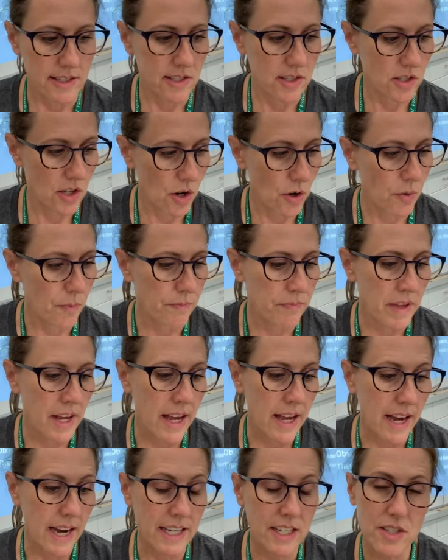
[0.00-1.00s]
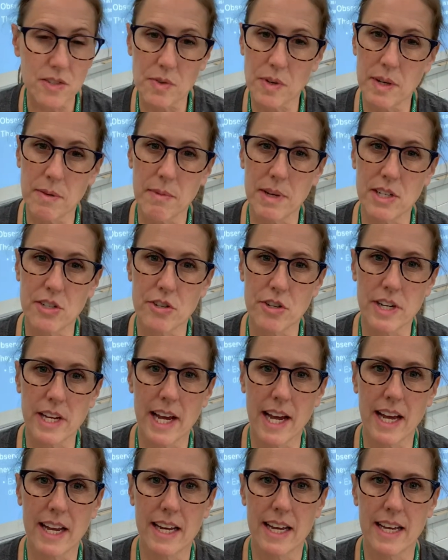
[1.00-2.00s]
So I just want to make sure you
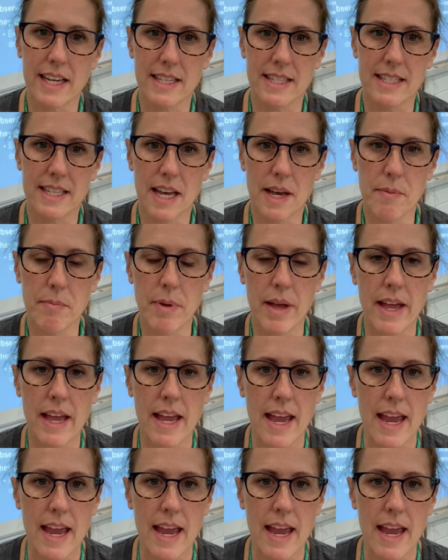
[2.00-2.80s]
had a heads up,